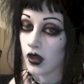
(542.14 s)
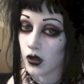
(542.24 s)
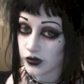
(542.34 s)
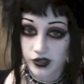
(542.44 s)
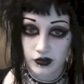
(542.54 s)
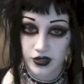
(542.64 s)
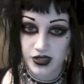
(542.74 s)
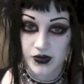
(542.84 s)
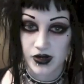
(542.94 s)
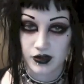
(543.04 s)
Okie
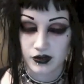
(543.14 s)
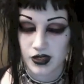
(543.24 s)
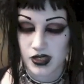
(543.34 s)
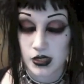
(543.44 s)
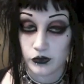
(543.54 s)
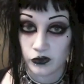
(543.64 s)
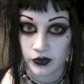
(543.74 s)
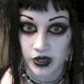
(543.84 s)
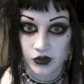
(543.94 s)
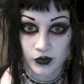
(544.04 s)
dokies, well I think that's it from
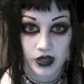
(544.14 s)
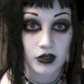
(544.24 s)
me and my